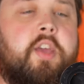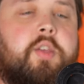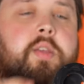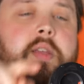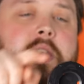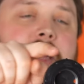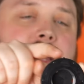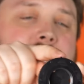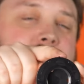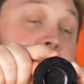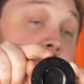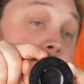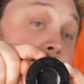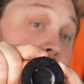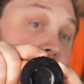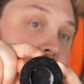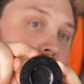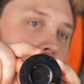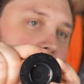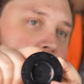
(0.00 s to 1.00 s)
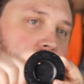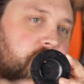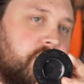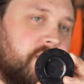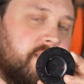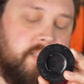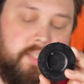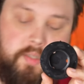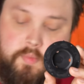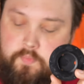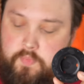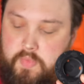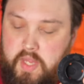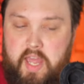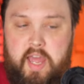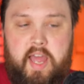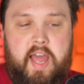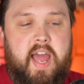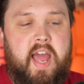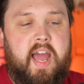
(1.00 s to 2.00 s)
you get these little notches,
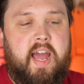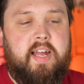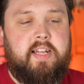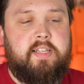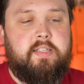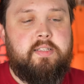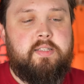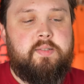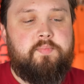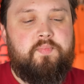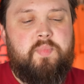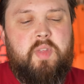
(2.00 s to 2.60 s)
and